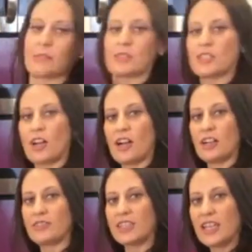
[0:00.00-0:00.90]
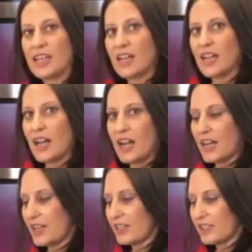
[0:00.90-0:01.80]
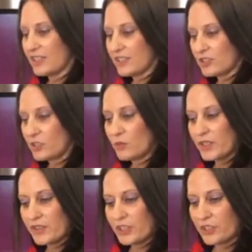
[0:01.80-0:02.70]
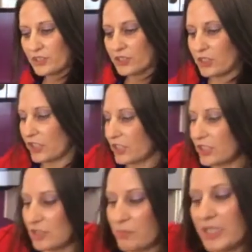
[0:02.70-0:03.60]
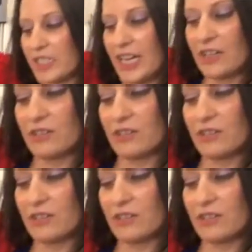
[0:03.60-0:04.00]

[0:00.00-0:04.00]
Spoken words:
got them soft to where they're cooked, but